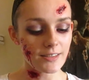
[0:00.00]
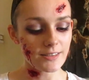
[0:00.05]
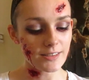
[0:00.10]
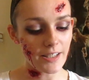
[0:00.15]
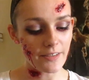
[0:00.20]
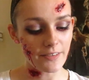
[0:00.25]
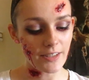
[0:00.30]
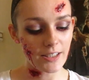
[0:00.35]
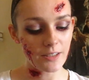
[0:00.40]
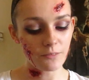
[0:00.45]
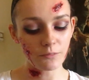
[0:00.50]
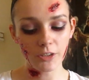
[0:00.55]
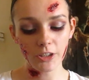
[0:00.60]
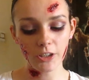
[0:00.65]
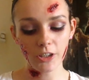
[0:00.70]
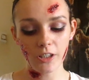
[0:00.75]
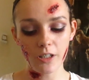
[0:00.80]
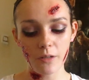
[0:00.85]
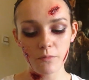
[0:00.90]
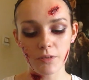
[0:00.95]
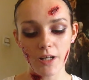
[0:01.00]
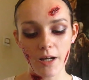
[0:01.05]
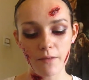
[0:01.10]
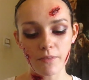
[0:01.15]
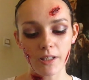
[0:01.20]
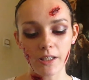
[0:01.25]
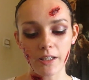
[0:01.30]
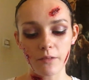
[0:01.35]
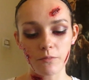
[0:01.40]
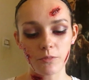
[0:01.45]
So then I'm just going to apply
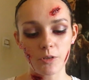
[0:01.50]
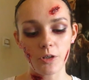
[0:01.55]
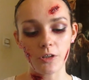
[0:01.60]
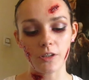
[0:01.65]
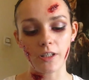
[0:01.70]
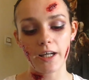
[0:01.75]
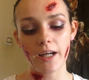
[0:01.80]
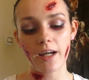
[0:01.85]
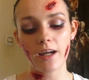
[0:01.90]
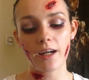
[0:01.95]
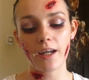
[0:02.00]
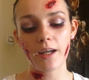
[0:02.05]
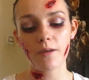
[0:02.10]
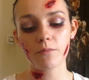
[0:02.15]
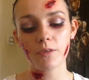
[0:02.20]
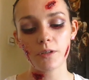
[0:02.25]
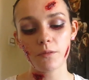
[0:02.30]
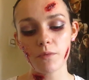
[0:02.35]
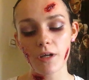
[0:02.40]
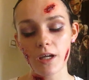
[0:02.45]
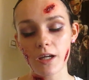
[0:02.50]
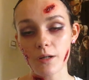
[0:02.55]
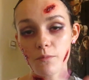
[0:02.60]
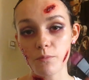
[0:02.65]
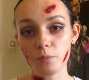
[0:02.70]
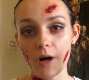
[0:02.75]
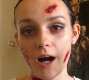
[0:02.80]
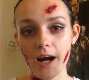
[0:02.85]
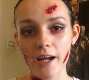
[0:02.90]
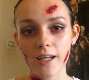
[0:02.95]
my lip colour. I am going to be
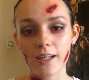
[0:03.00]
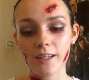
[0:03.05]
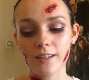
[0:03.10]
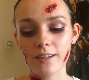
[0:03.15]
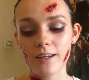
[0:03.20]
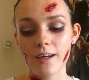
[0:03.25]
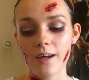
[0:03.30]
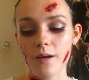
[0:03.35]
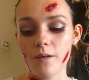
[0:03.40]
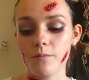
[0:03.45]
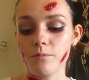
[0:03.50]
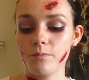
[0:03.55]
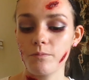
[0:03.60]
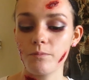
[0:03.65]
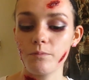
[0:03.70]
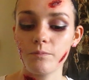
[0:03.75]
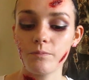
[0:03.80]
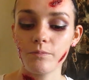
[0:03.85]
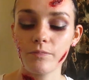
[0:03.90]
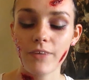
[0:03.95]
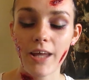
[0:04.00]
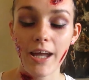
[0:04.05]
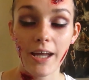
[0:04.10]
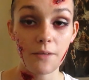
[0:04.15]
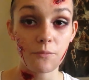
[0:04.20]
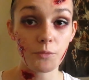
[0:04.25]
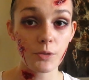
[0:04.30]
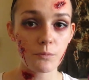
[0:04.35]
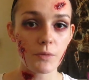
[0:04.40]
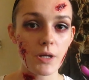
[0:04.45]
applying
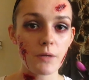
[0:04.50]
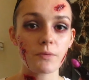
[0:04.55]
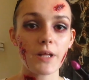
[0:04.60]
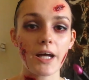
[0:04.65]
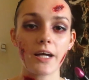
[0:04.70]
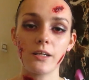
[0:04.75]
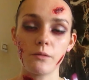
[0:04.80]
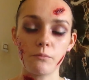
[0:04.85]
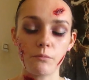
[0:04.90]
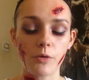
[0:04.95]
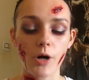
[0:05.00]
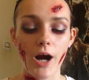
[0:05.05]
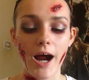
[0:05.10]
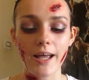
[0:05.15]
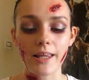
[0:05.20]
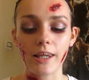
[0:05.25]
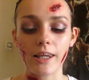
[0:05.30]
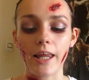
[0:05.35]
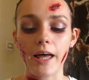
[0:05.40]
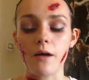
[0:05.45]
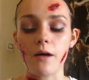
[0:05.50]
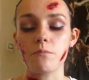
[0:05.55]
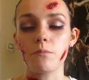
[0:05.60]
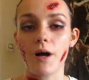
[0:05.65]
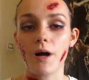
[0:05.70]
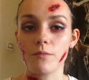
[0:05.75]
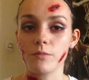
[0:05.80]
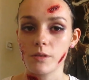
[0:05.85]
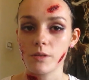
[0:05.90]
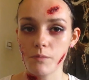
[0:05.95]
a bright lip,
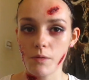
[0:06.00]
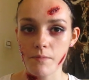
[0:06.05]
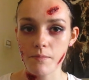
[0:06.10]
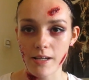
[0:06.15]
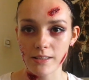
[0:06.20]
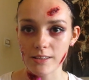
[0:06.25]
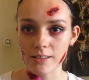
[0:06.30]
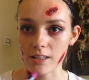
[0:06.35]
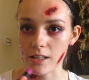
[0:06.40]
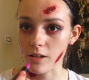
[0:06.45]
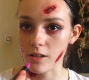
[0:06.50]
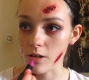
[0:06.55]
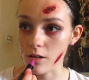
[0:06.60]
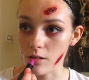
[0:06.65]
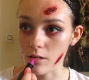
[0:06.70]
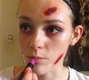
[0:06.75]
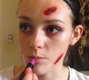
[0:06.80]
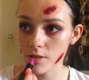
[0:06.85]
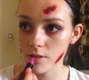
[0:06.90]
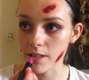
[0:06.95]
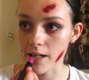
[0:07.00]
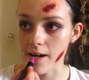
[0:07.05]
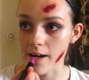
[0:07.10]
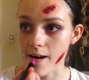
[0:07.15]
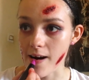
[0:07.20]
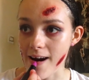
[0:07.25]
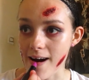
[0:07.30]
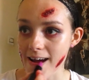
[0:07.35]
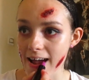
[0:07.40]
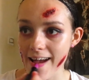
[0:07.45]
but I'm going to be messing it up. So